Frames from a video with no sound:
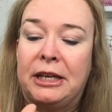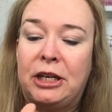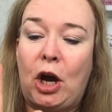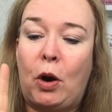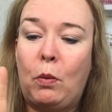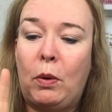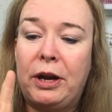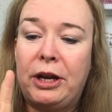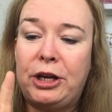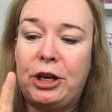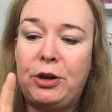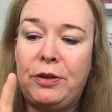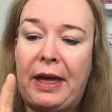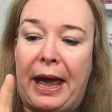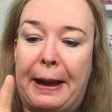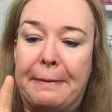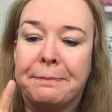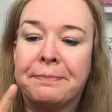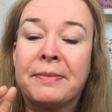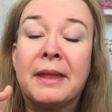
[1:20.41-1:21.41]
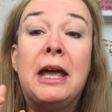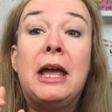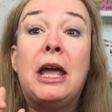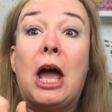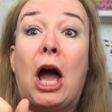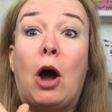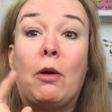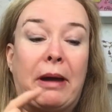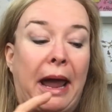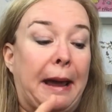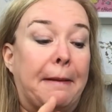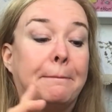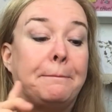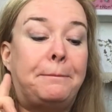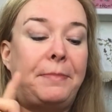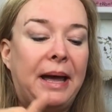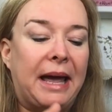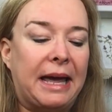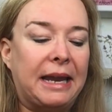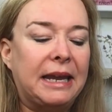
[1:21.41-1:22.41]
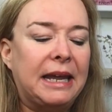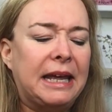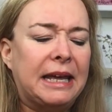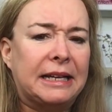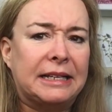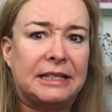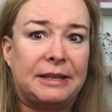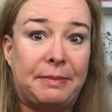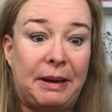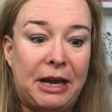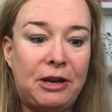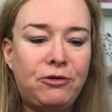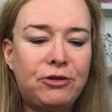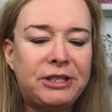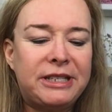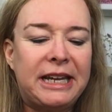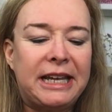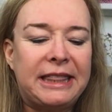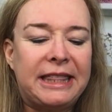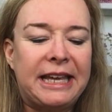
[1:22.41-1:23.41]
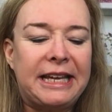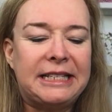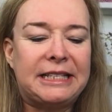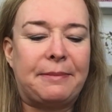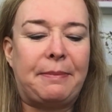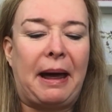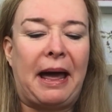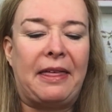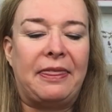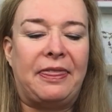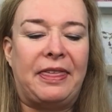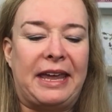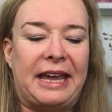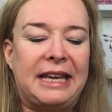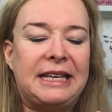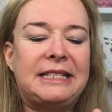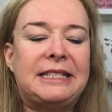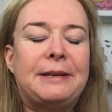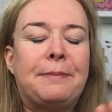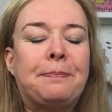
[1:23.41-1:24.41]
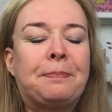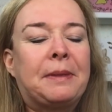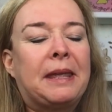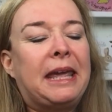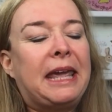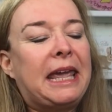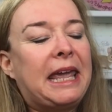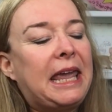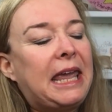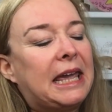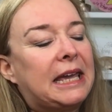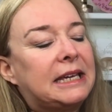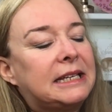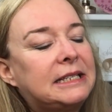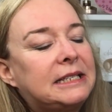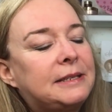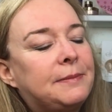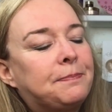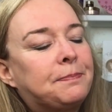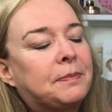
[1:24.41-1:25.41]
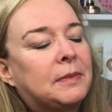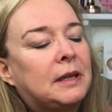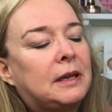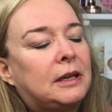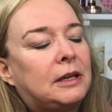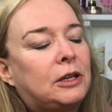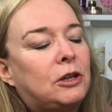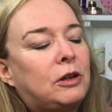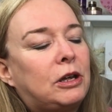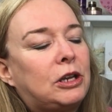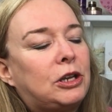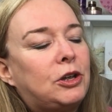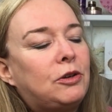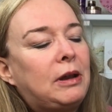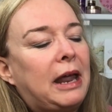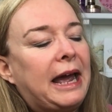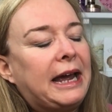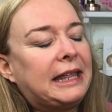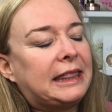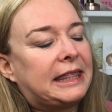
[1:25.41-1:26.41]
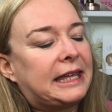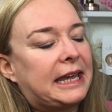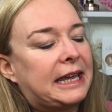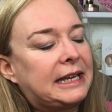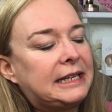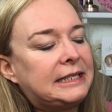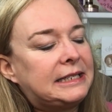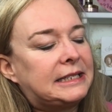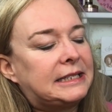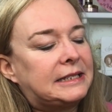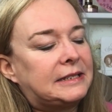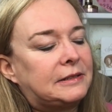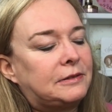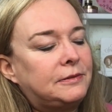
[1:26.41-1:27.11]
Don't want to do that. Okay, but some interesting things about this is you can do like this.